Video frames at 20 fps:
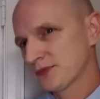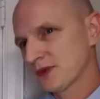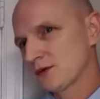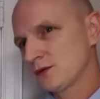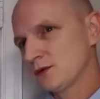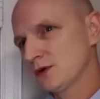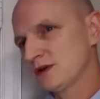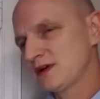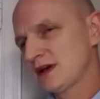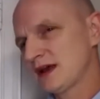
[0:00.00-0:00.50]

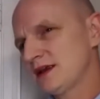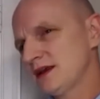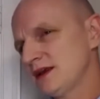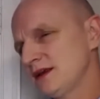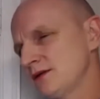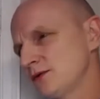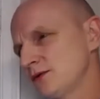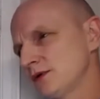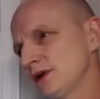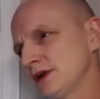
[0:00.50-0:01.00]
which I
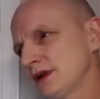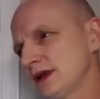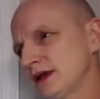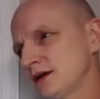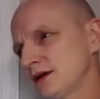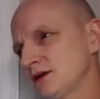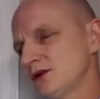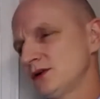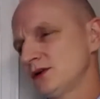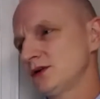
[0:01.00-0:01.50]
didn't really
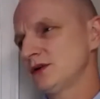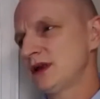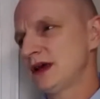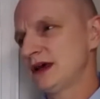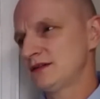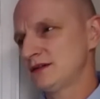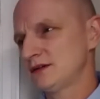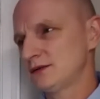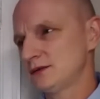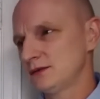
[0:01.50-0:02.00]
include
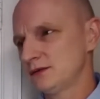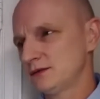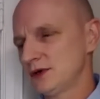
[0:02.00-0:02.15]
as a